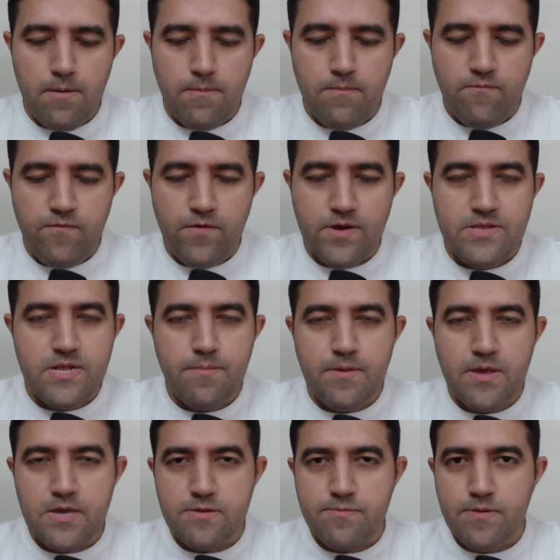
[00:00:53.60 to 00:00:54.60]
first, let
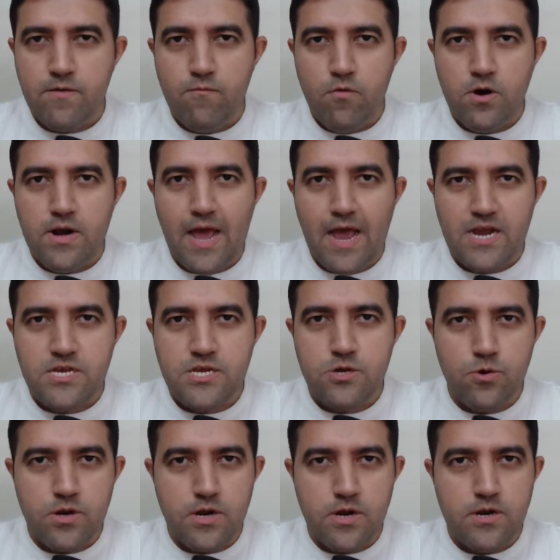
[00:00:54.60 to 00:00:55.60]
me explain what action
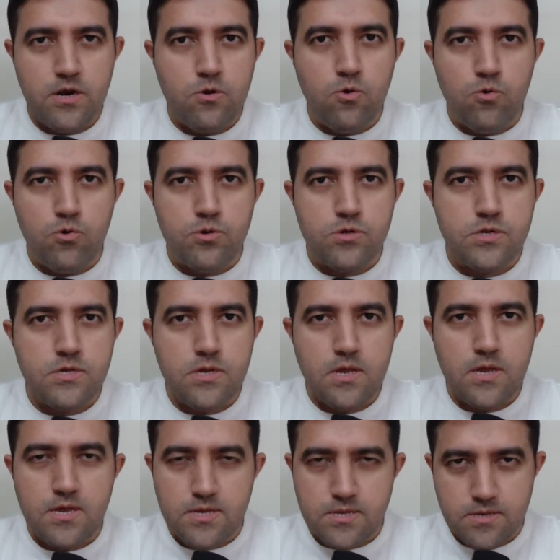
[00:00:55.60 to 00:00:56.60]
oriented goals
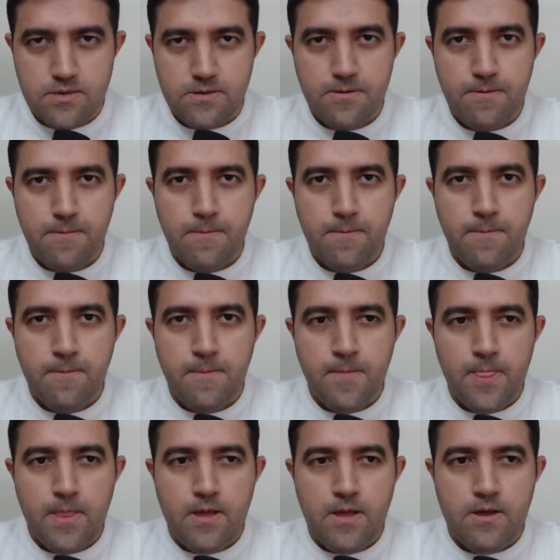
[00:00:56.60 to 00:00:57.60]
is.
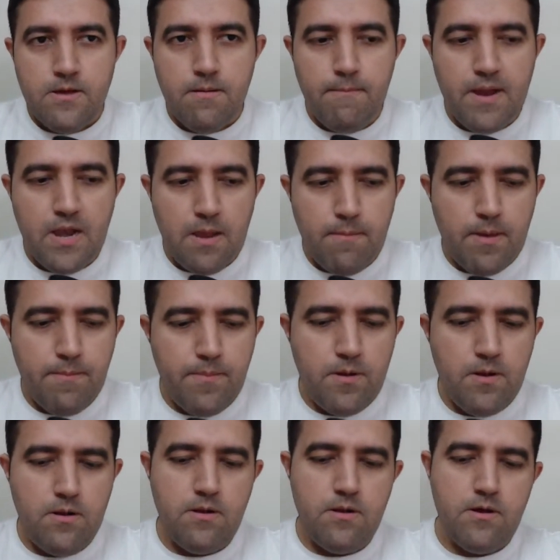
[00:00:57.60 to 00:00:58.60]
Many
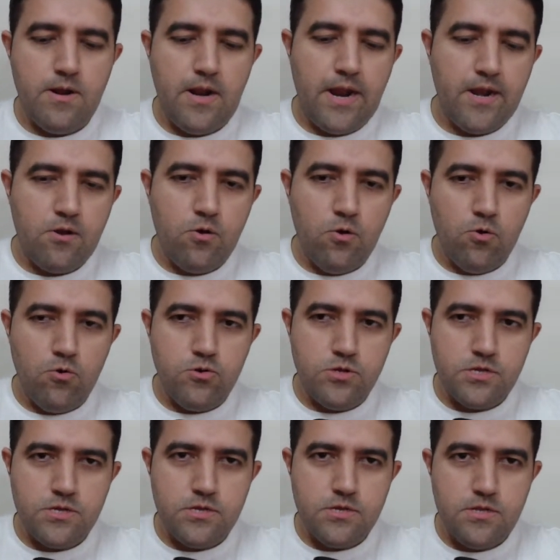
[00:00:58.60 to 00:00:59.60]
people write
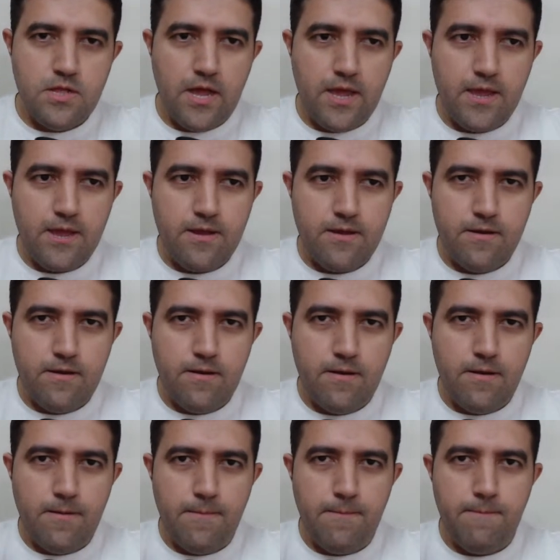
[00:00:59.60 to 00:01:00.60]
goals like
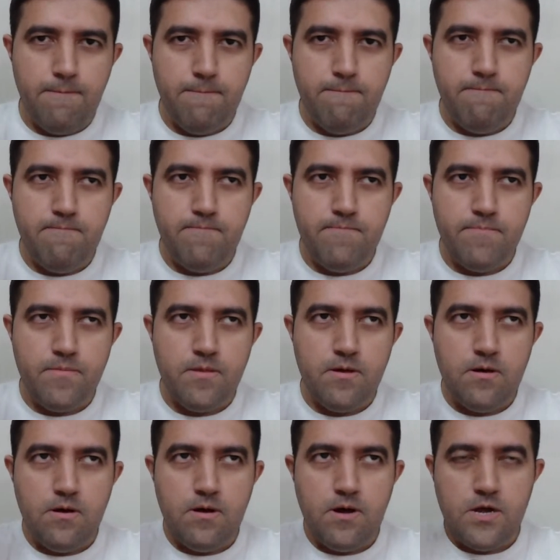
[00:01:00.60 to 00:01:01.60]

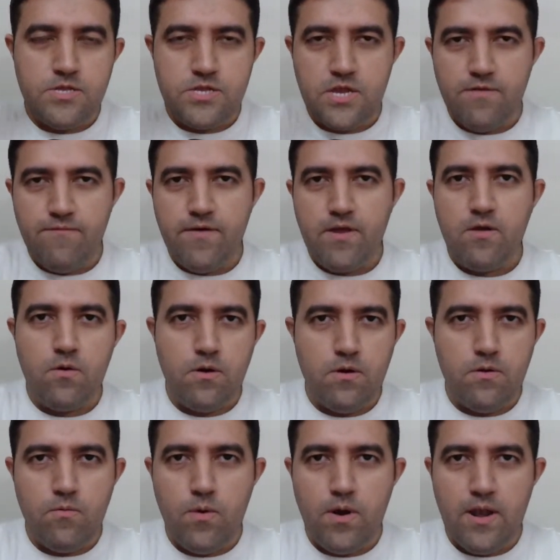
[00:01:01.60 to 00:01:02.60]
achieving
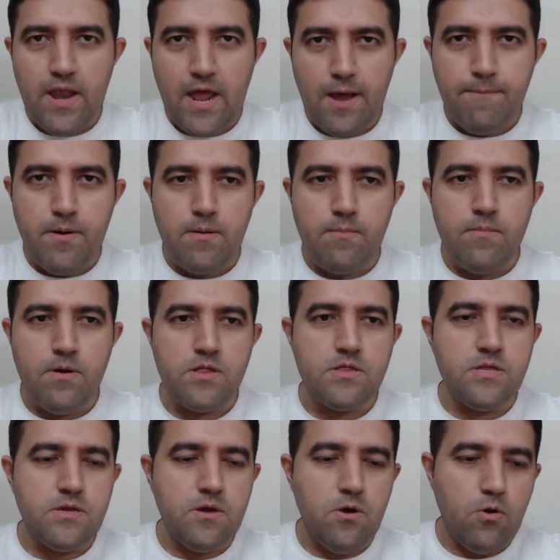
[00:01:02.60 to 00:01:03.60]
1 lakh per
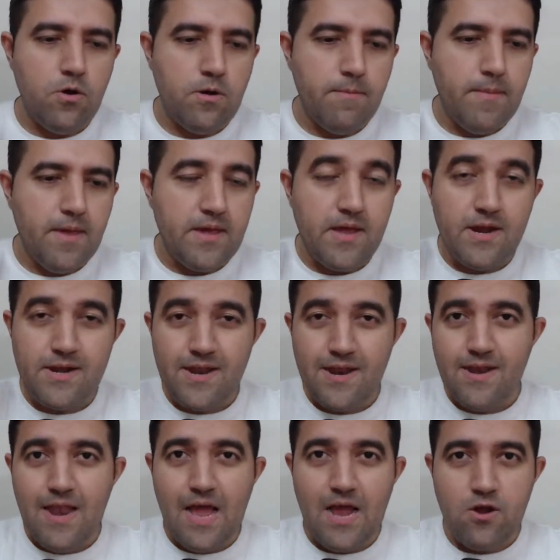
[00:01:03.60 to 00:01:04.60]
month or making
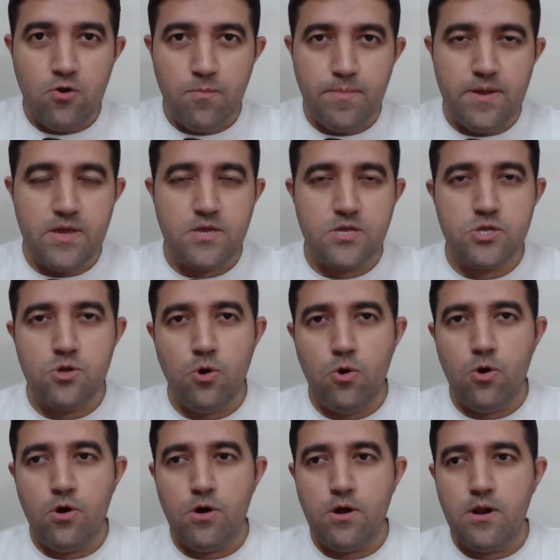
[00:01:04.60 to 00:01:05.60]
10 lakh rupees
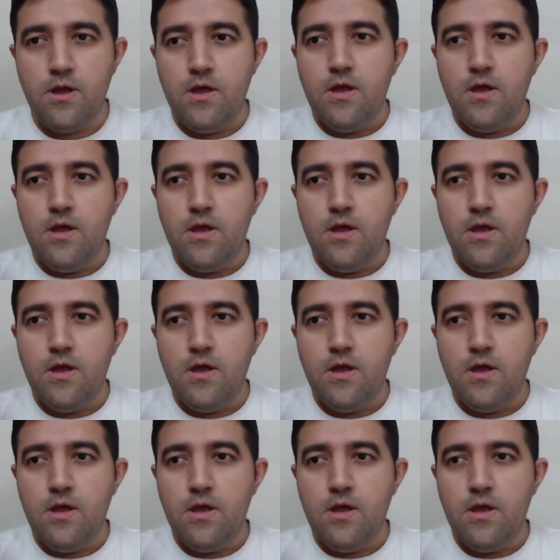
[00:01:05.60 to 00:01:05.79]
or